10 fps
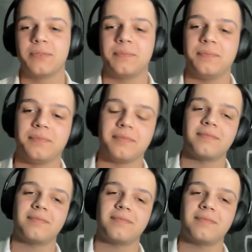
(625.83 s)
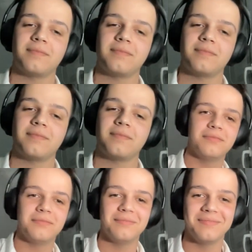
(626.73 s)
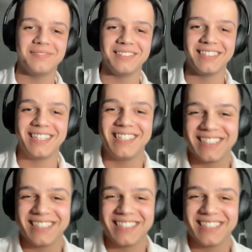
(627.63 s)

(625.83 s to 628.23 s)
The person shown says nothing.